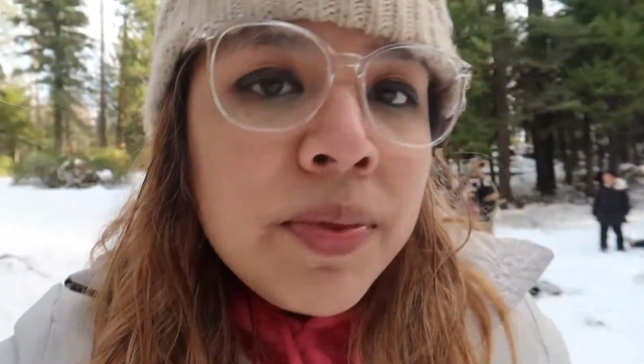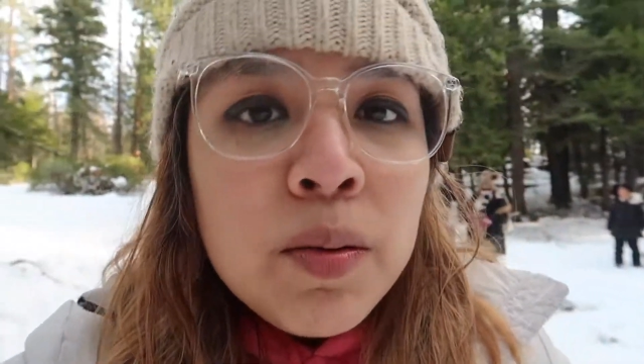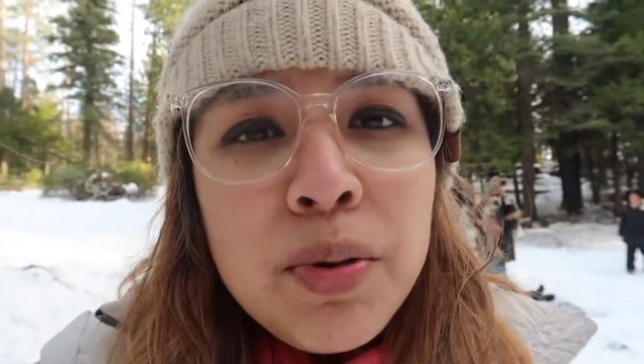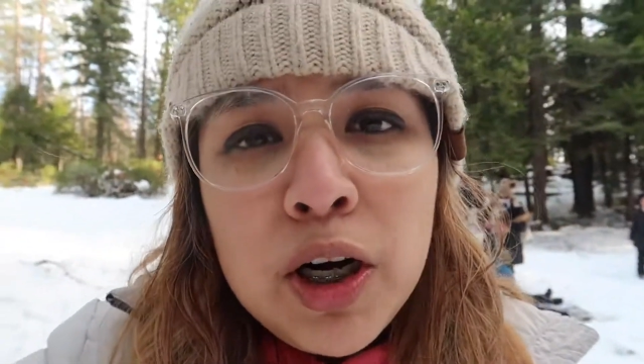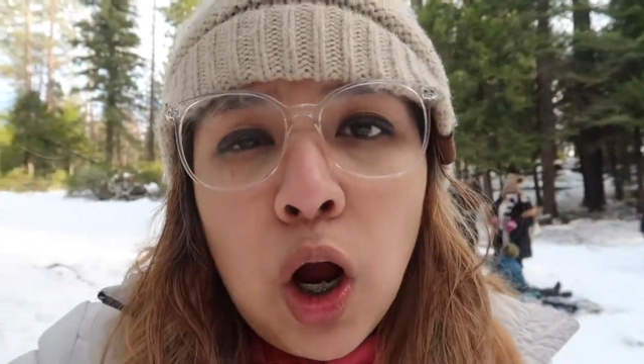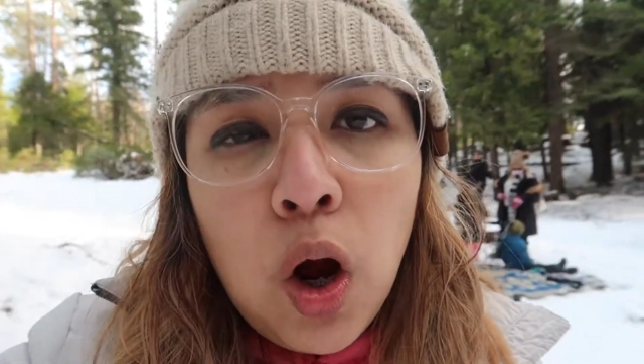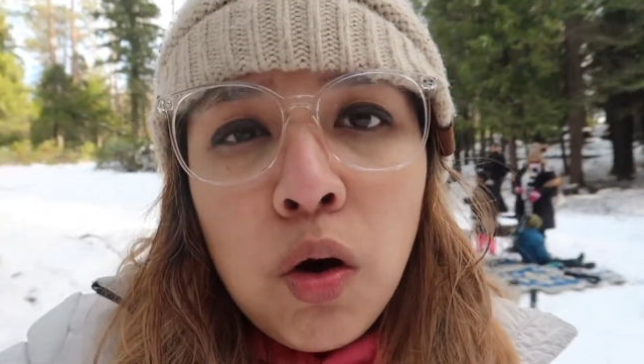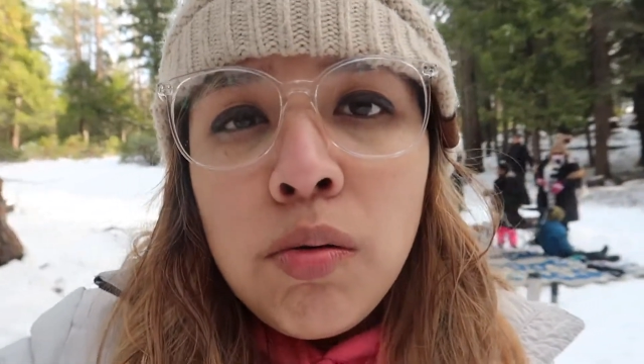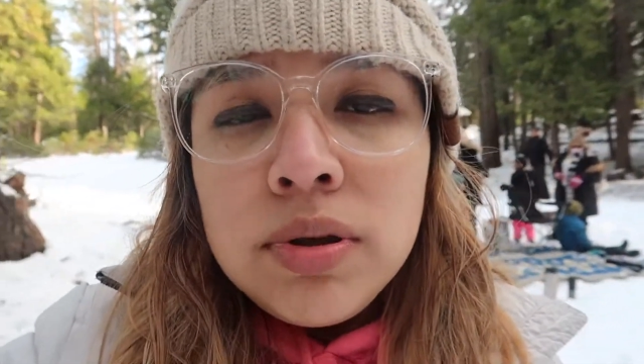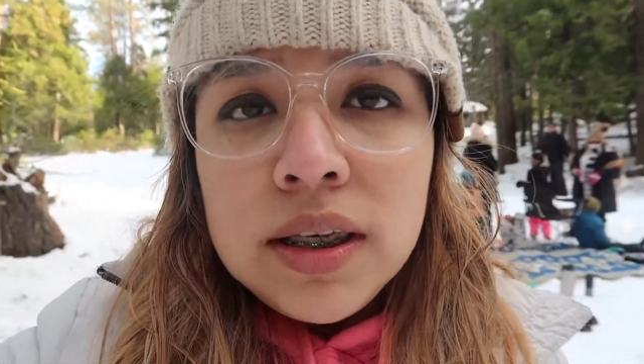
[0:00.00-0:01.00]
burnt
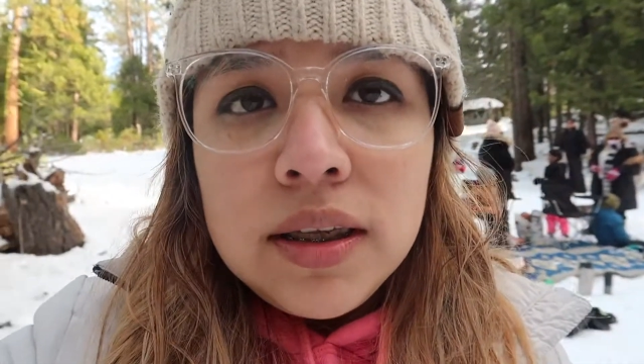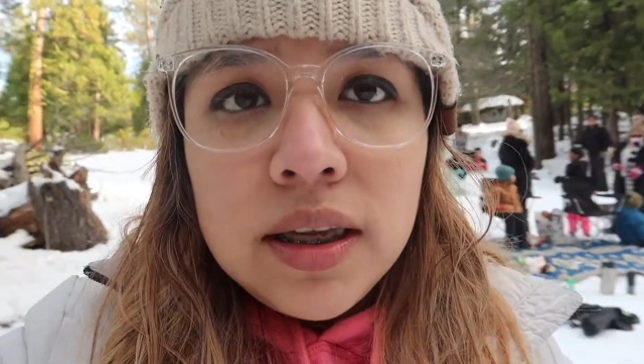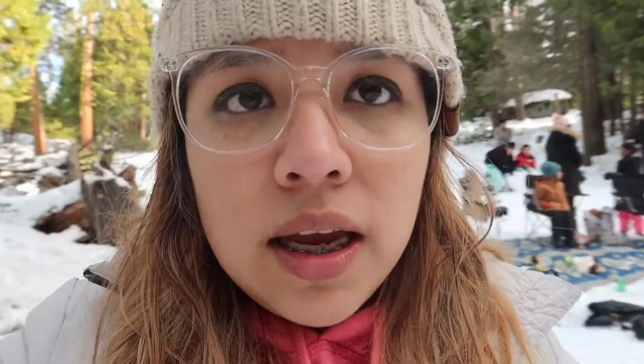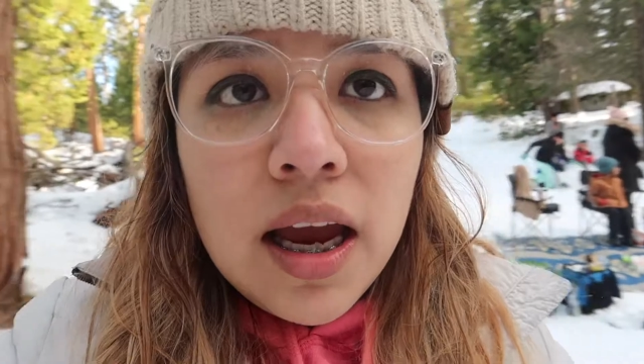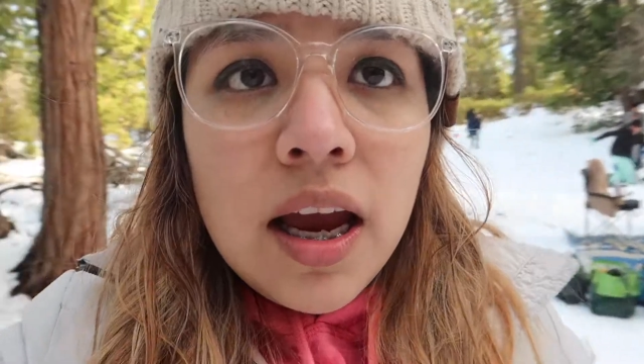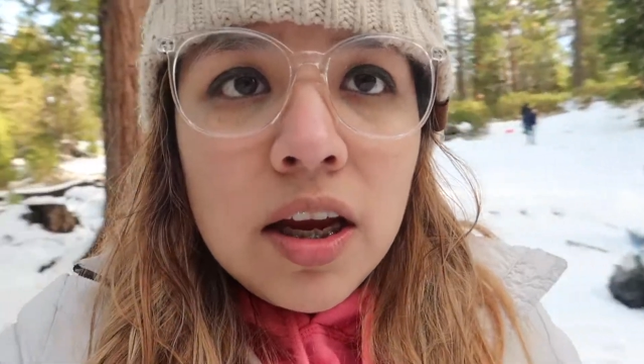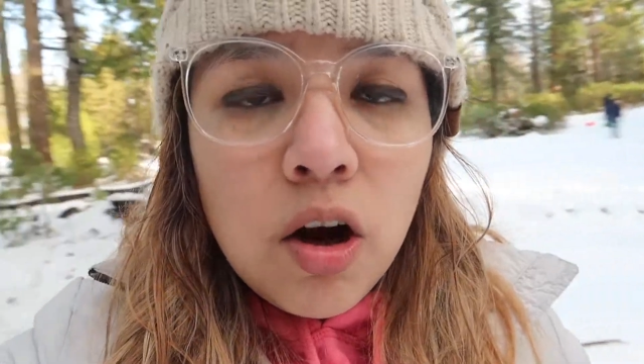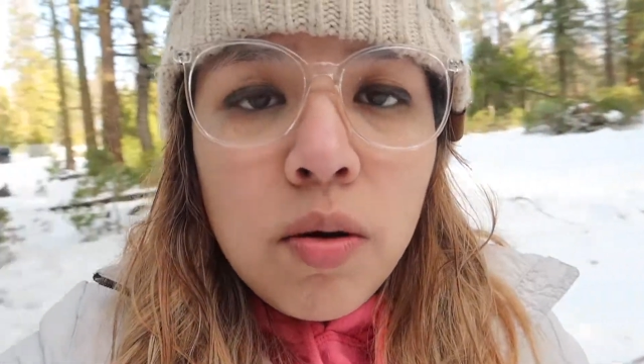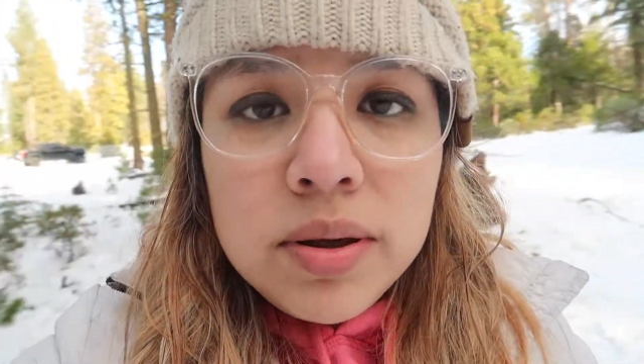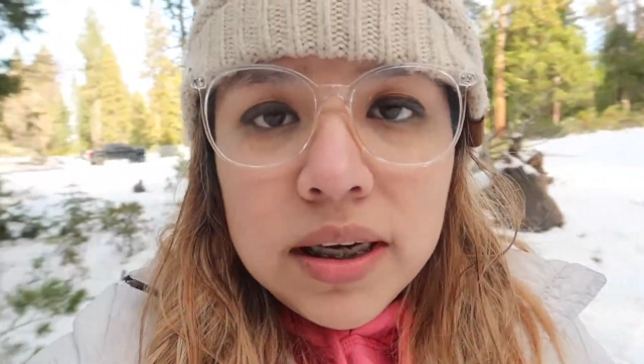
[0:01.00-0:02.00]
homes and
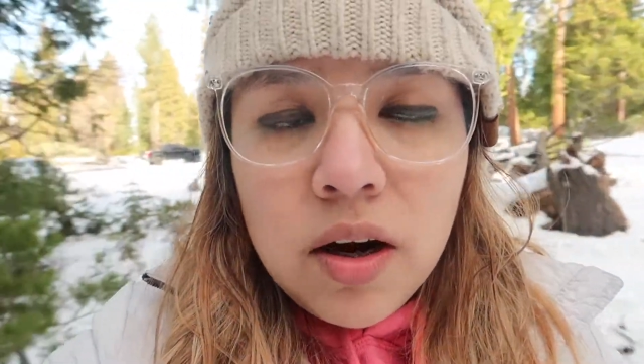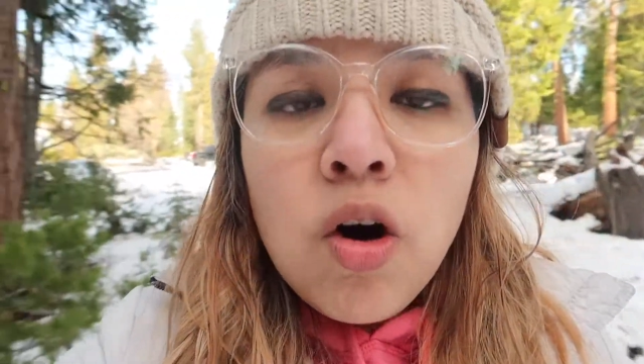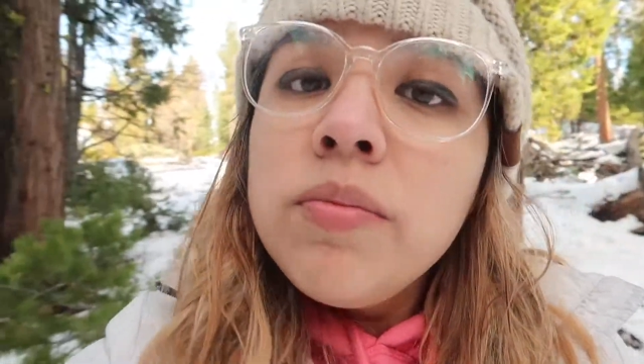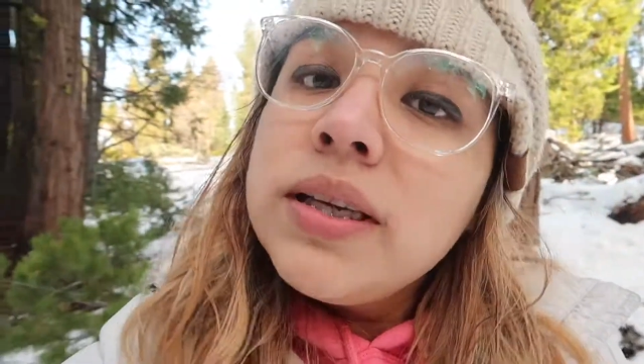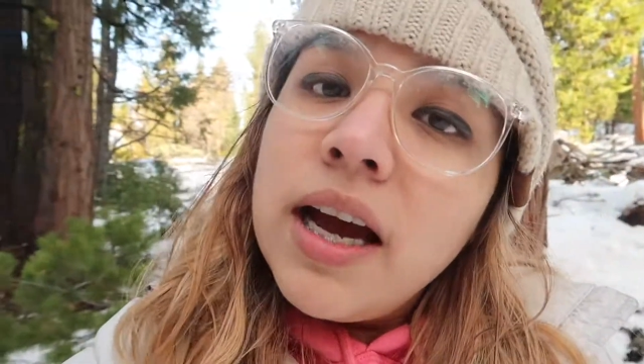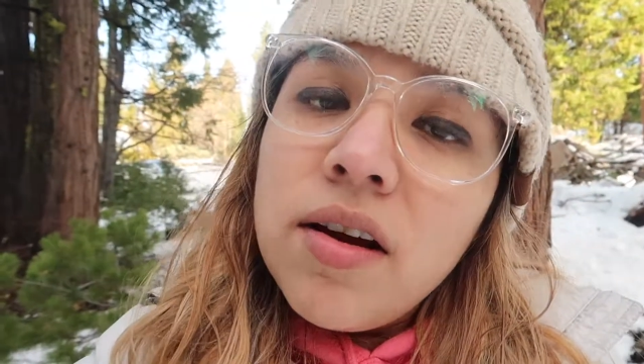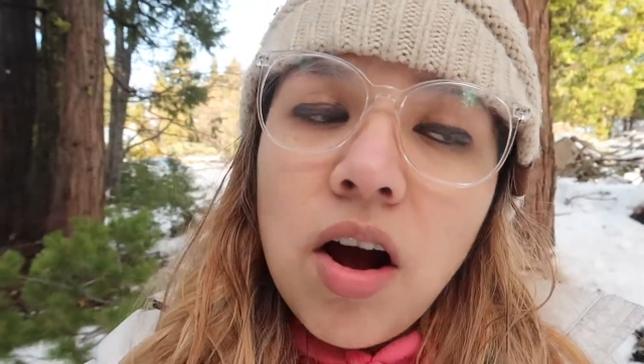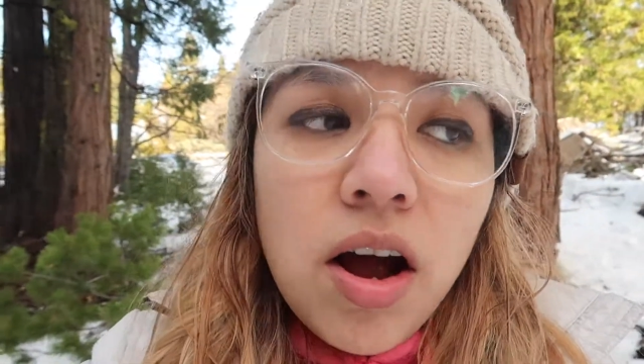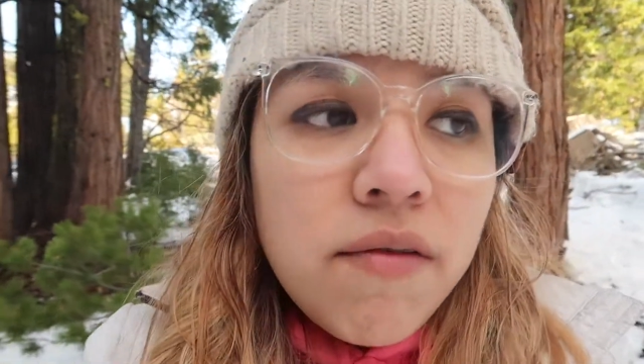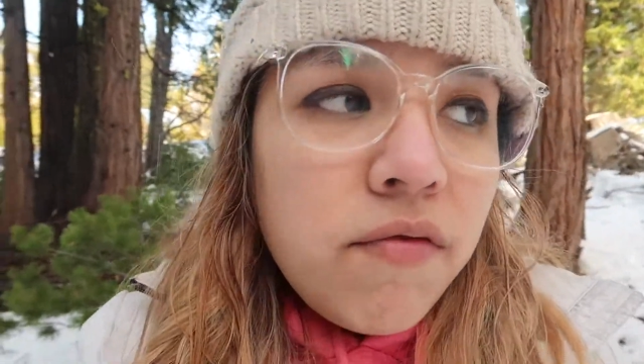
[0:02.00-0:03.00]
homes that, homes that have
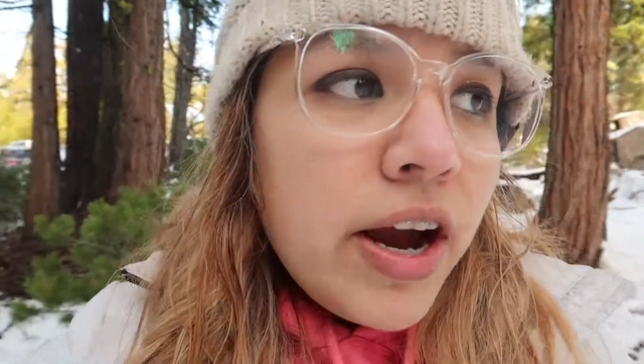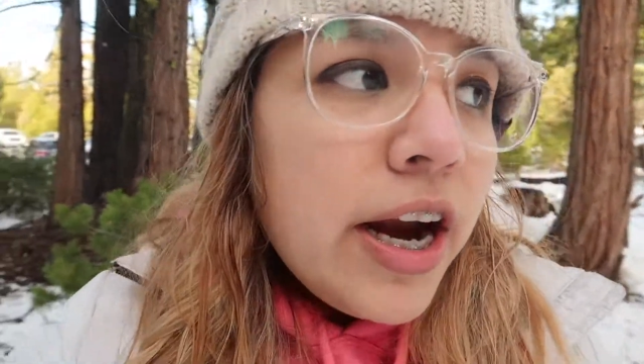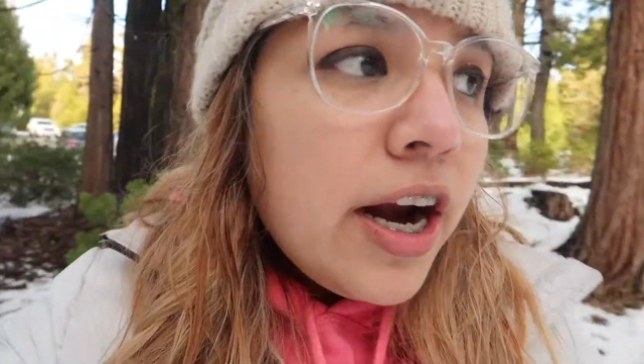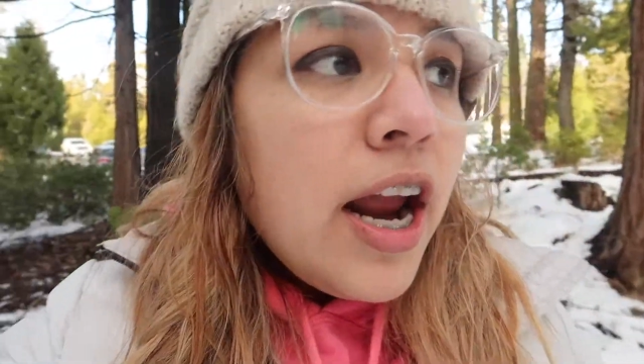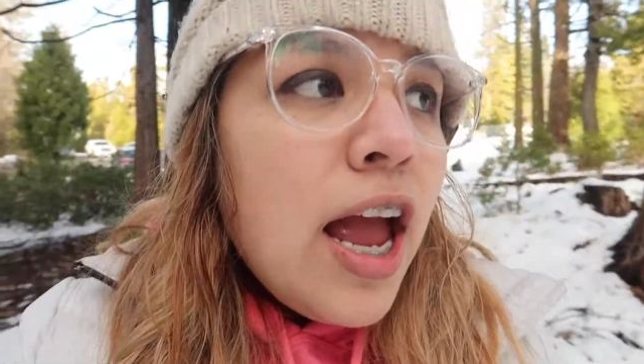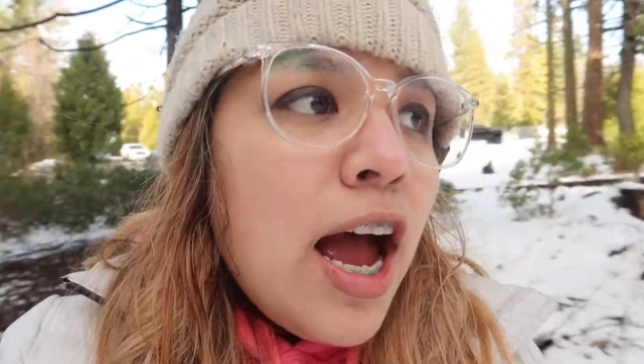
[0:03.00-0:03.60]
caught on fire.